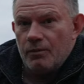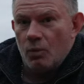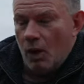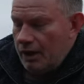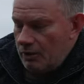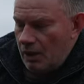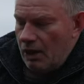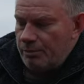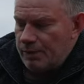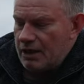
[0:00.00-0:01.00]
Why?
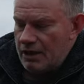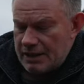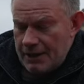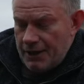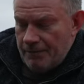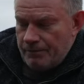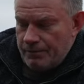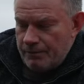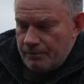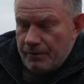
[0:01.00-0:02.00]
Well, because
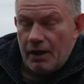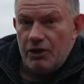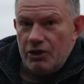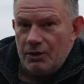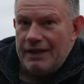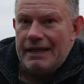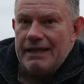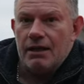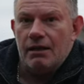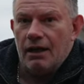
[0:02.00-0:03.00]
you
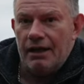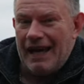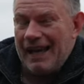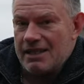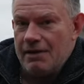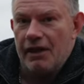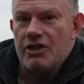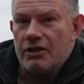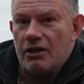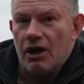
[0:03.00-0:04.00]
need an
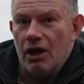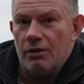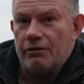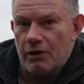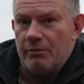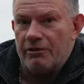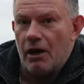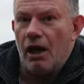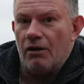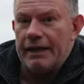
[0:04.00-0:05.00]
activation code from
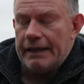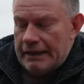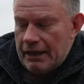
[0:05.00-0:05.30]
Ferrari.